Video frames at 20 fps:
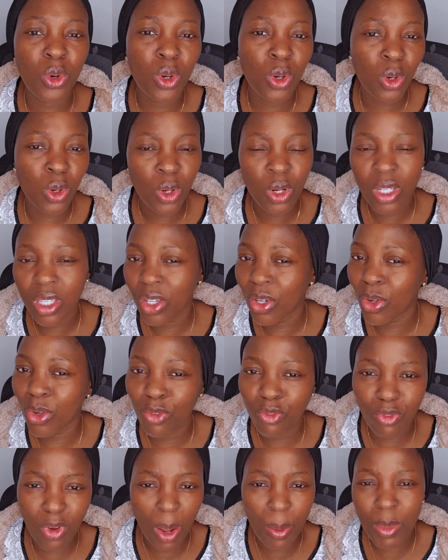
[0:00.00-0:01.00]
for,
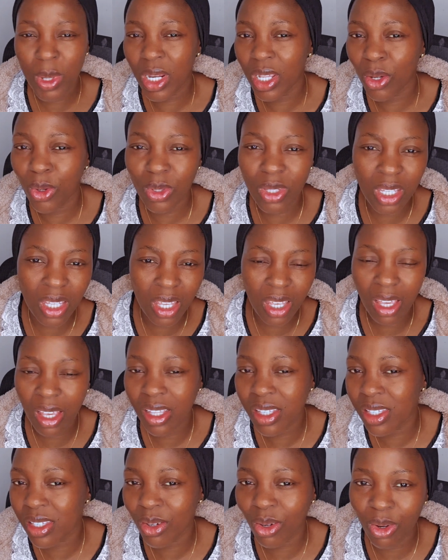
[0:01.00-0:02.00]
family or the
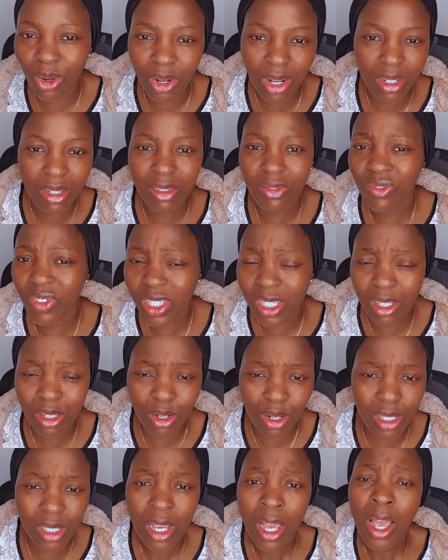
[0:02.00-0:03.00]
kids or
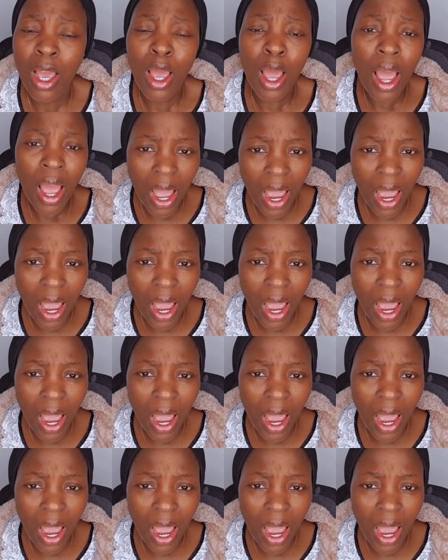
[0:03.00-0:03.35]
visitors.